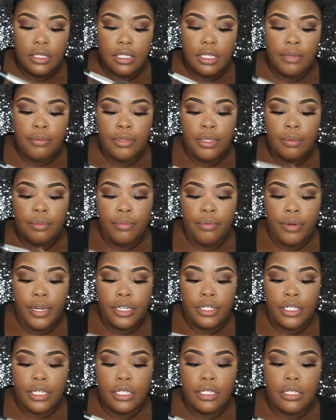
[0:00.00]
Dip the
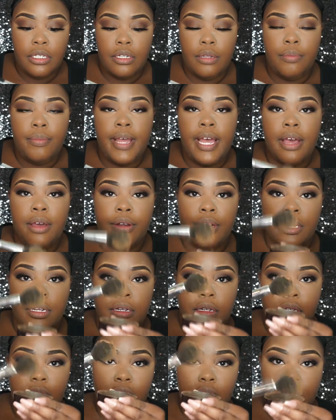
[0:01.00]
brush into the
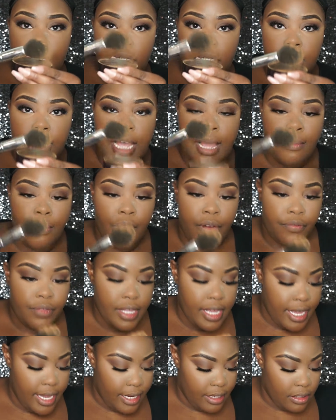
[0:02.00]
powder, tap off
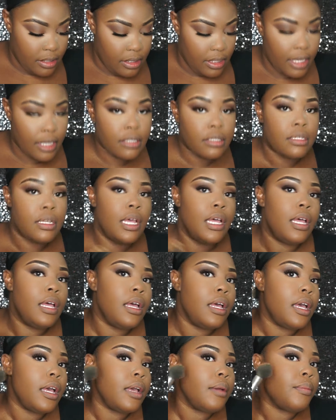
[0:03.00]
the excess,
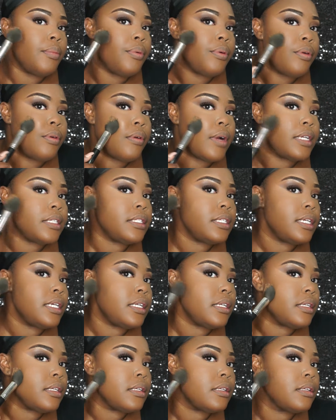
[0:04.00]
and press
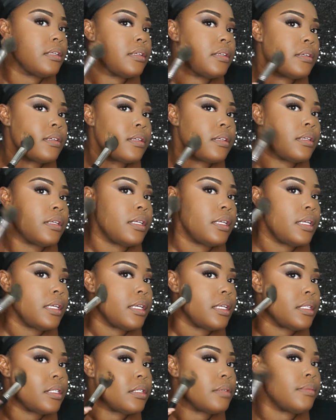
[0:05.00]
it
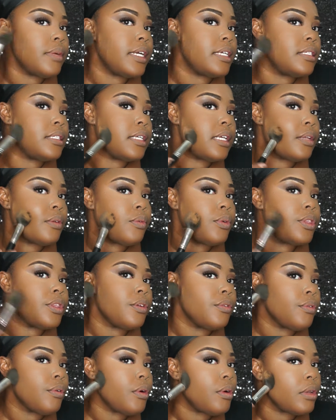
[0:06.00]
into my skin with
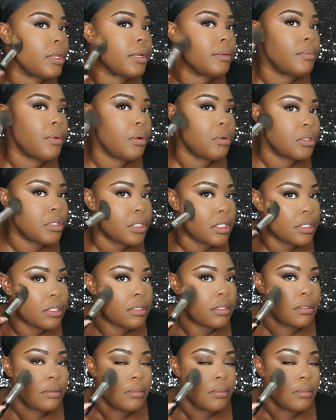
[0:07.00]
a rolling motion.